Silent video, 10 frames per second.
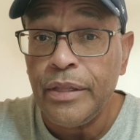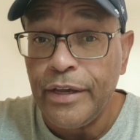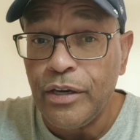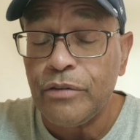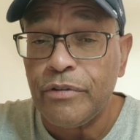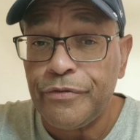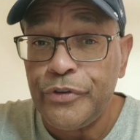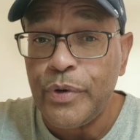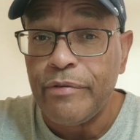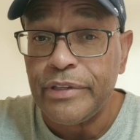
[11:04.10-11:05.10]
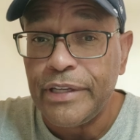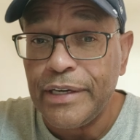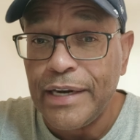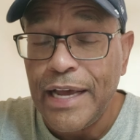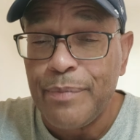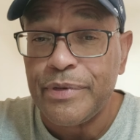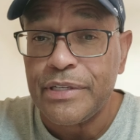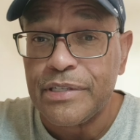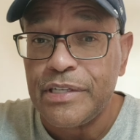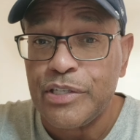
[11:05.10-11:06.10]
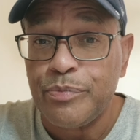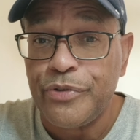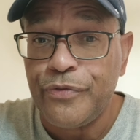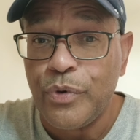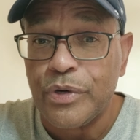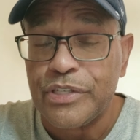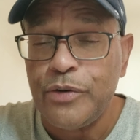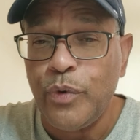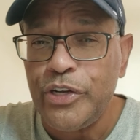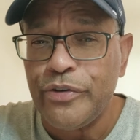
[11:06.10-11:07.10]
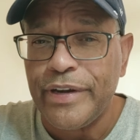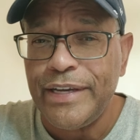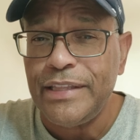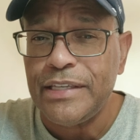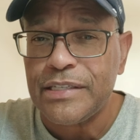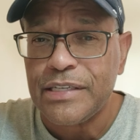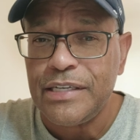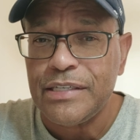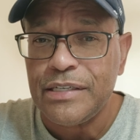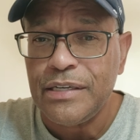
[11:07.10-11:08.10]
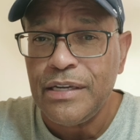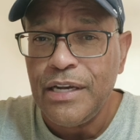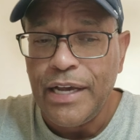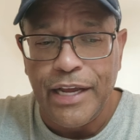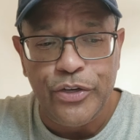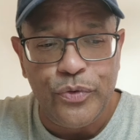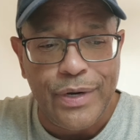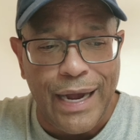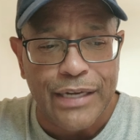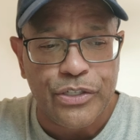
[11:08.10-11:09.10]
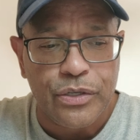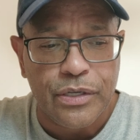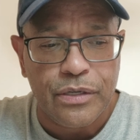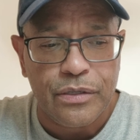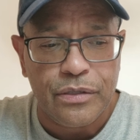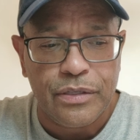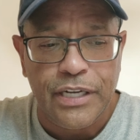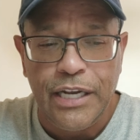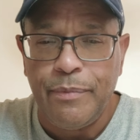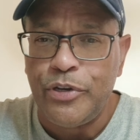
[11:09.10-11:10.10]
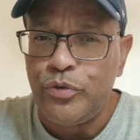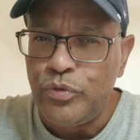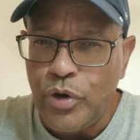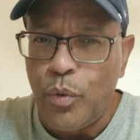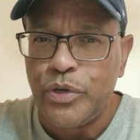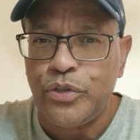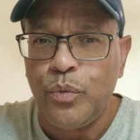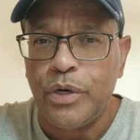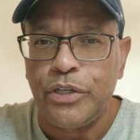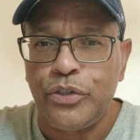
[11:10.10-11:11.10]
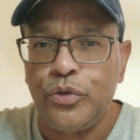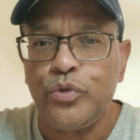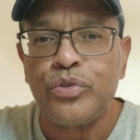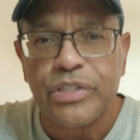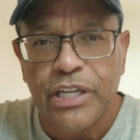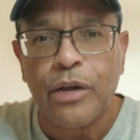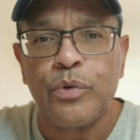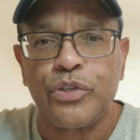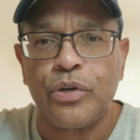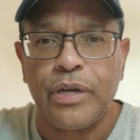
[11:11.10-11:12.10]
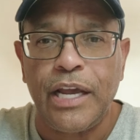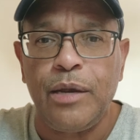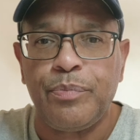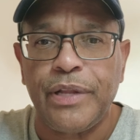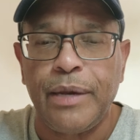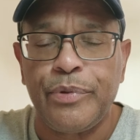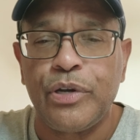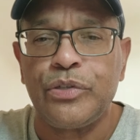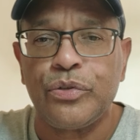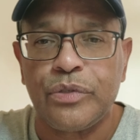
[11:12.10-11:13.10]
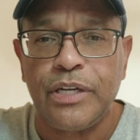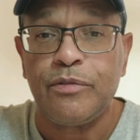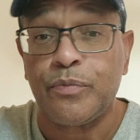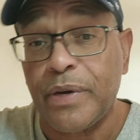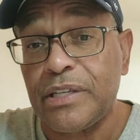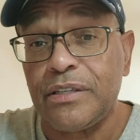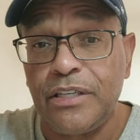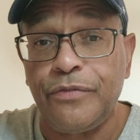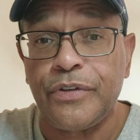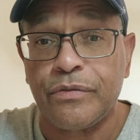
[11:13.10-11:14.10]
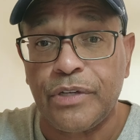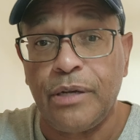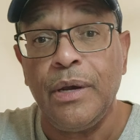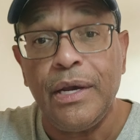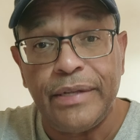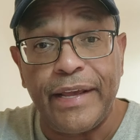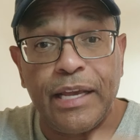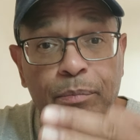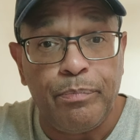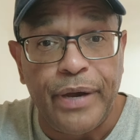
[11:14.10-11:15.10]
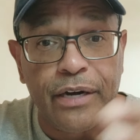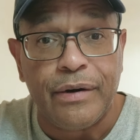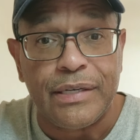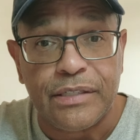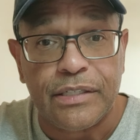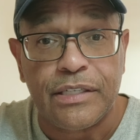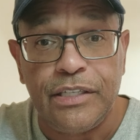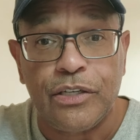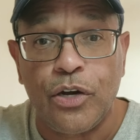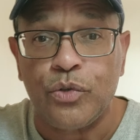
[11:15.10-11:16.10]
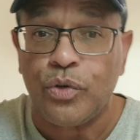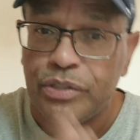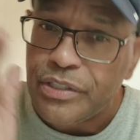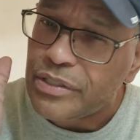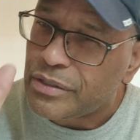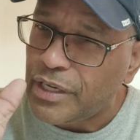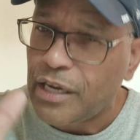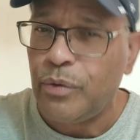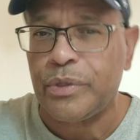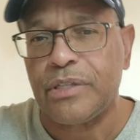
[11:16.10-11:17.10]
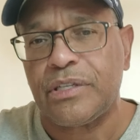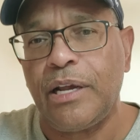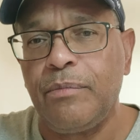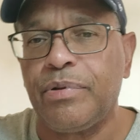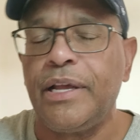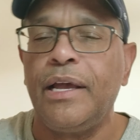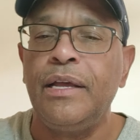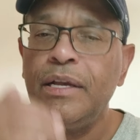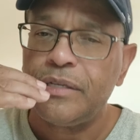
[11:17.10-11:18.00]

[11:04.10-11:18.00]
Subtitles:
they're going to review everything that happened the season before. See, when you're in the season and you got your team and you know what you want to do, you stick with your game plan because your team, especially a defensive team, they get better as the season goes on. Just sticking with the same plan.